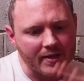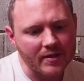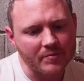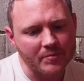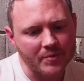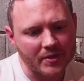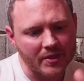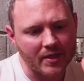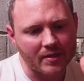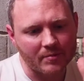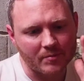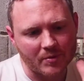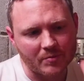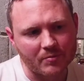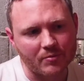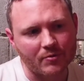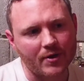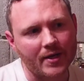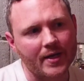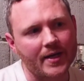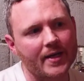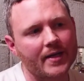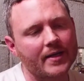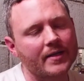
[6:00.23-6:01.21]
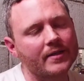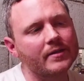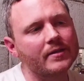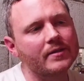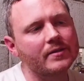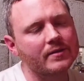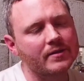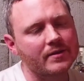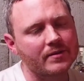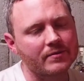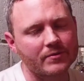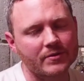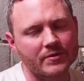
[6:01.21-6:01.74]
of became a brand
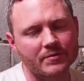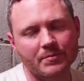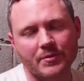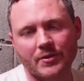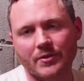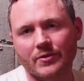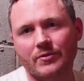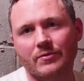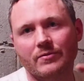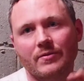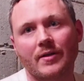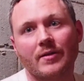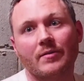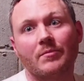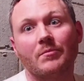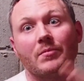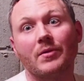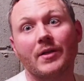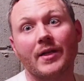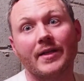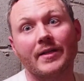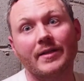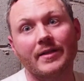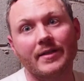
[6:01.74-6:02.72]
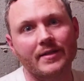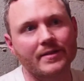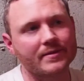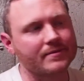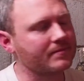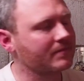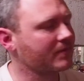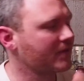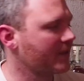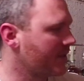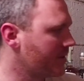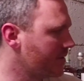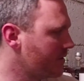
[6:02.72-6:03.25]
that was built around blending.
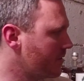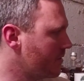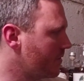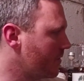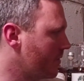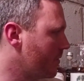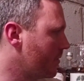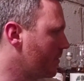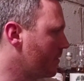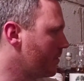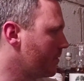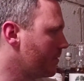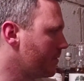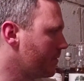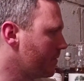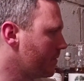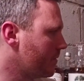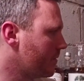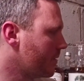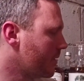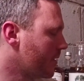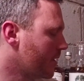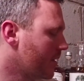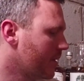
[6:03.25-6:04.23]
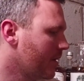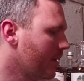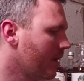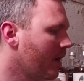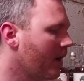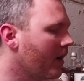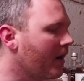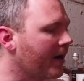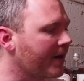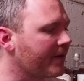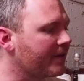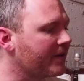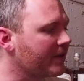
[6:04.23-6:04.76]
And so
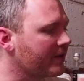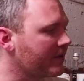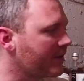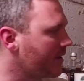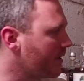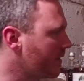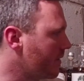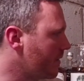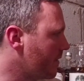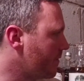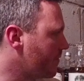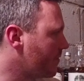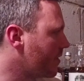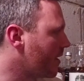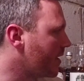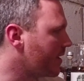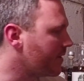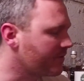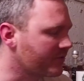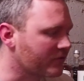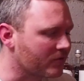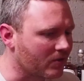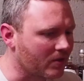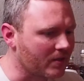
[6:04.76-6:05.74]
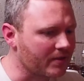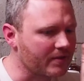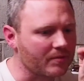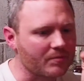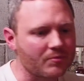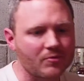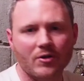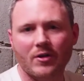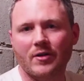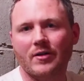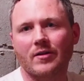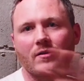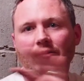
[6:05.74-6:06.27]
I think they've kind of drawn the
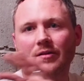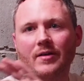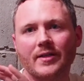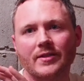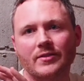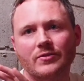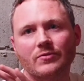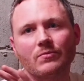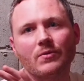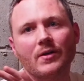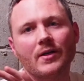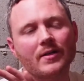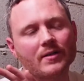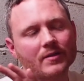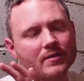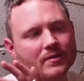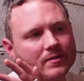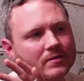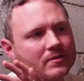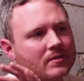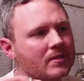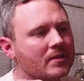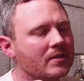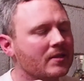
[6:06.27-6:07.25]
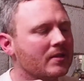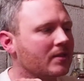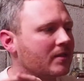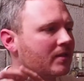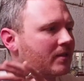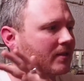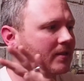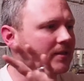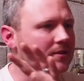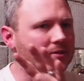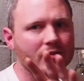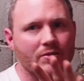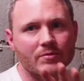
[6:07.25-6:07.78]
product lines well
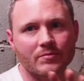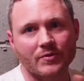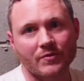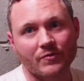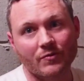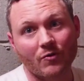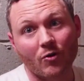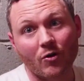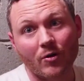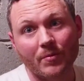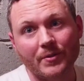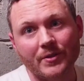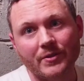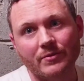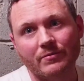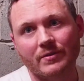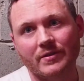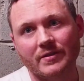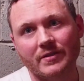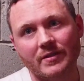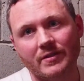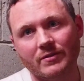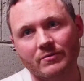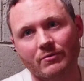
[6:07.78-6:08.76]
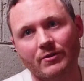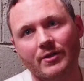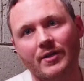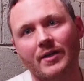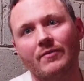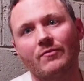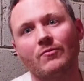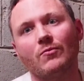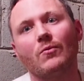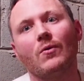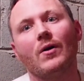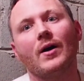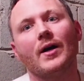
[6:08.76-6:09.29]
in terms of Corby's whiskies, where you
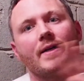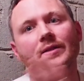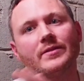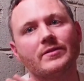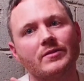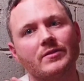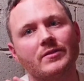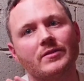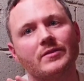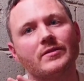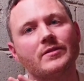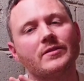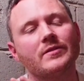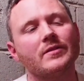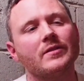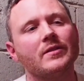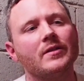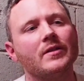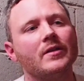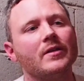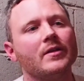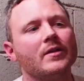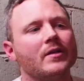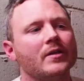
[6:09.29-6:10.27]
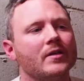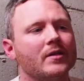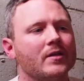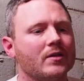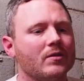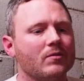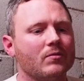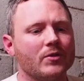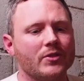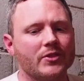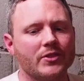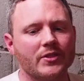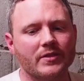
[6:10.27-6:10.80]
have Wiser's,
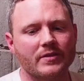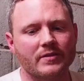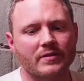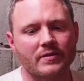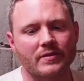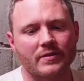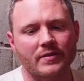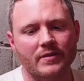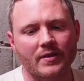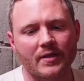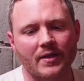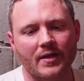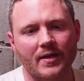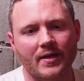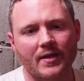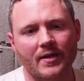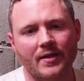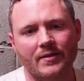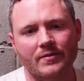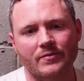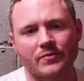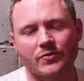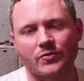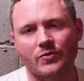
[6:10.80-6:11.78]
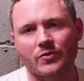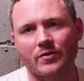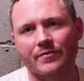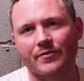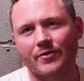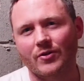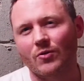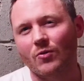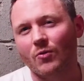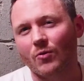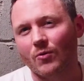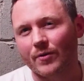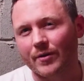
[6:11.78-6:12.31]
which is sort of a
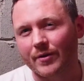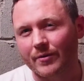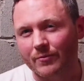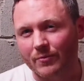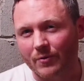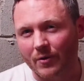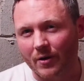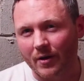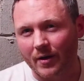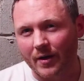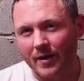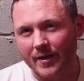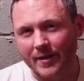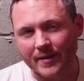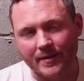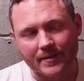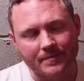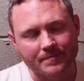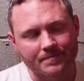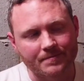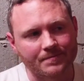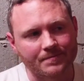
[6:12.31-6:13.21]
corn and rye